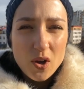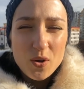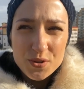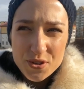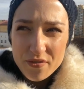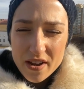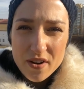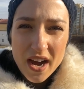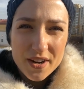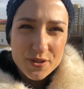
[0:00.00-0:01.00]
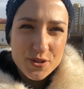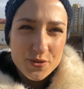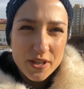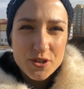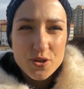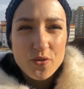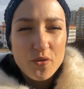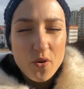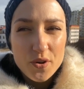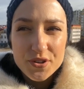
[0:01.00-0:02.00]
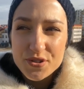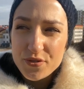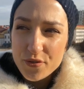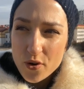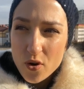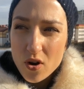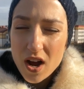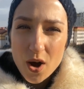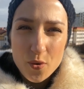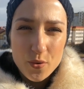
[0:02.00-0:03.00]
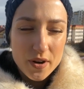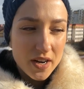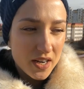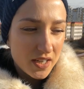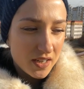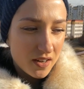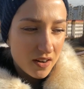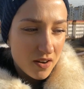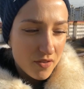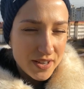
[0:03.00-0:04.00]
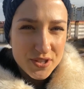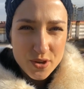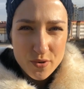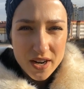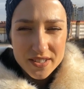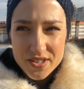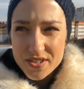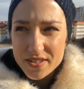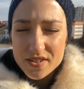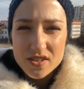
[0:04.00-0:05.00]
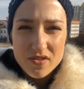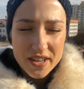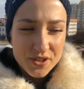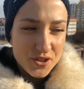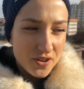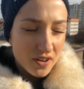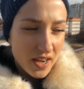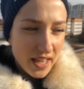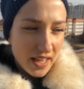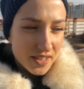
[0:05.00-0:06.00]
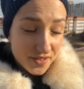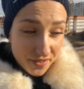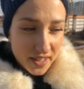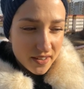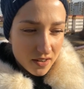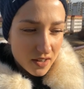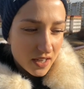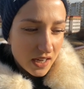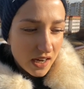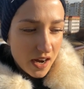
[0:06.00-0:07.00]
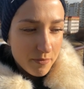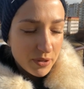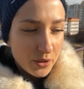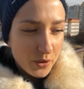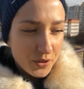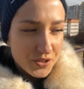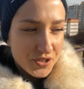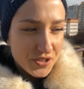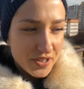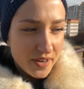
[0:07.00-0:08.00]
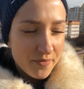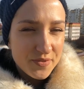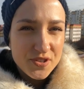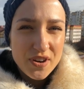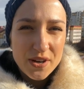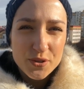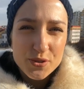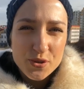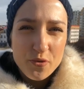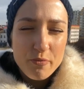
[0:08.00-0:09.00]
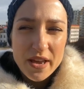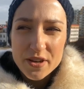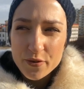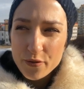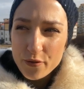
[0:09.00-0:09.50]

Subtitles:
Also very hard situation, of course, for our restaurant structure sphere, because there are not so many